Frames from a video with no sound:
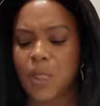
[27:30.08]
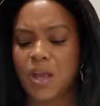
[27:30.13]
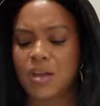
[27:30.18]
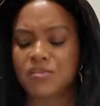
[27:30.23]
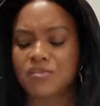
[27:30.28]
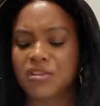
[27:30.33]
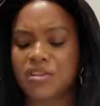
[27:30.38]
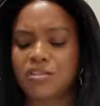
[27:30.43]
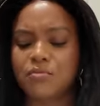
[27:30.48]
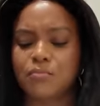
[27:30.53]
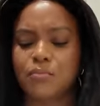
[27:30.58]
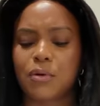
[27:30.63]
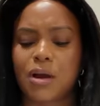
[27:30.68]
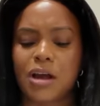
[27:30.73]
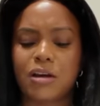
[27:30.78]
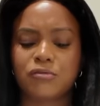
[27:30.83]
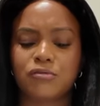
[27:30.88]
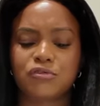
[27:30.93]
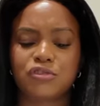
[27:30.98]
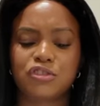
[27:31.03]
It says
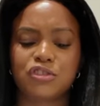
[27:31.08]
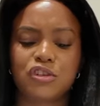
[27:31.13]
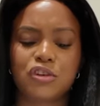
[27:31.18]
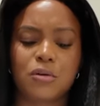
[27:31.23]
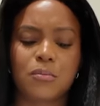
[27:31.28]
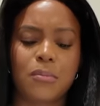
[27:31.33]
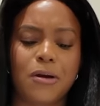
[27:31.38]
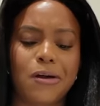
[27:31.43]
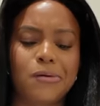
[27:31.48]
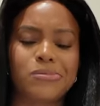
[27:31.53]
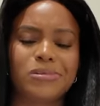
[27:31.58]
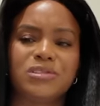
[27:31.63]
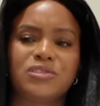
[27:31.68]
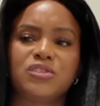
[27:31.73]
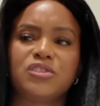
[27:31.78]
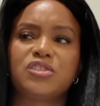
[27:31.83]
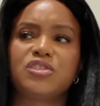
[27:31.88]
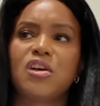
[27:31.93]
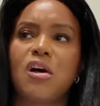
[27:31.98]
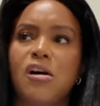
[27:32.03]
brown sugar bourbon
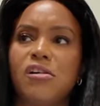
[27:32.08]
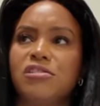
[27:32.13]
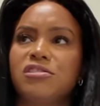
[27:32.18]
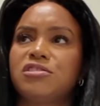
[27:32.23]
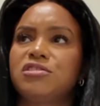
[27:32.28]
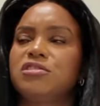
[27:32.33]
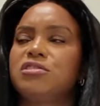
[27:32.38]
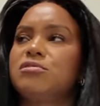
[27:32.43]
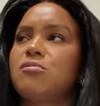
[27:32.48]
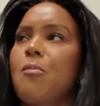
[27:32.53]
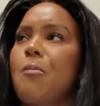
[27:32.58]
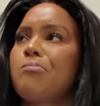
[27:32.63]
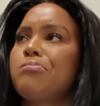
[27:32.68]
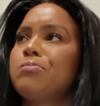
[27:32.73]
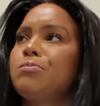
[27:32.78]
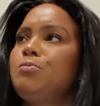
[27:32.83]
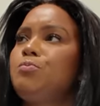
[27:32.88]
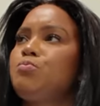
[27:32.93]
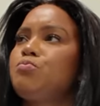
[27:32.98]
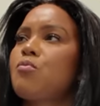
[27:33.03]
sauce.
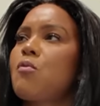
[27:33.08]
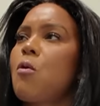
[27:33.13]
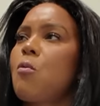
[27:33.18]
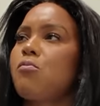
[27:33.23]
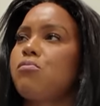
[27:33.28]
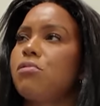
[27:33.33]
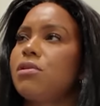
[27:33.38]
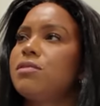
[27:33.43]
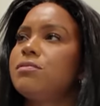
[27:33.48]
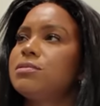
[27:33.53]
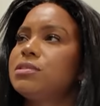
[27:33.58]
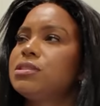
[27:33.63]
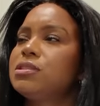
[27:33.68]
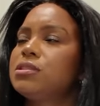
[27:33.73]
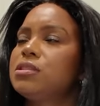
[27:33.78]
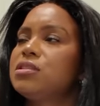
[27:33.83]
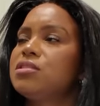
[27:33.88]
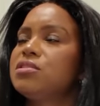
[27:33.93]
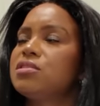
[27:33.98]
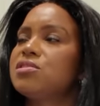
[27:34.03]
Why would
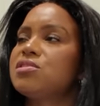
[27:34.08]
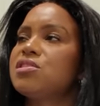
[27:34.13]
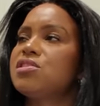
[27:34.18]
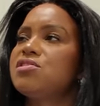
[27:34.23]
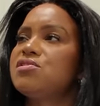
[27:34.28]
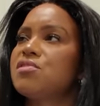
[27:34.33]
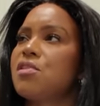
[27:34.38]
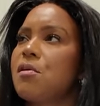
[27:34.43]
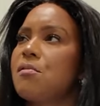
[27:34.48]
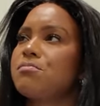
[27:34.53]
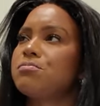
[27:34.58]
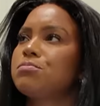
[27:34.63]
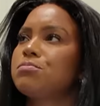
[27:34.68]
niggas a season?